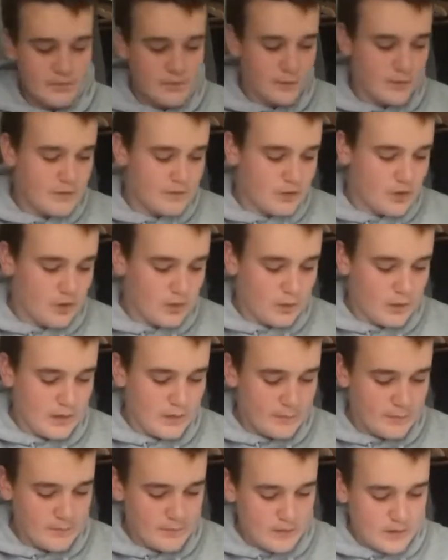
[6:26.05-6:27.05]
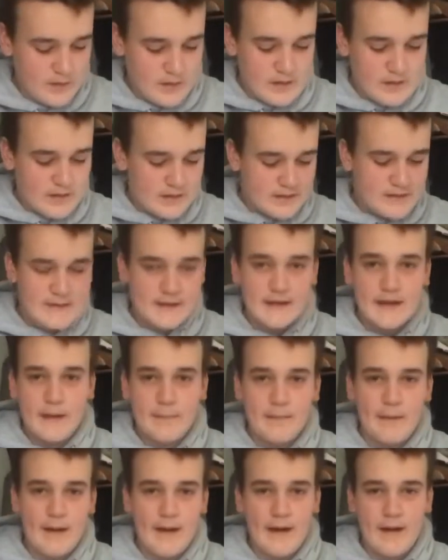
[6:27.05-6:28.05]
We've got one sticker
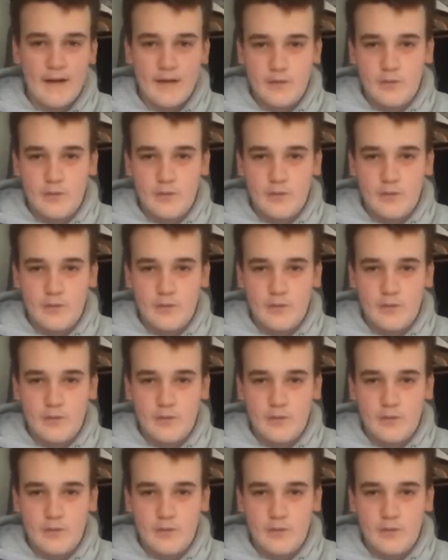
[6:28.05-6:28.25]
pack,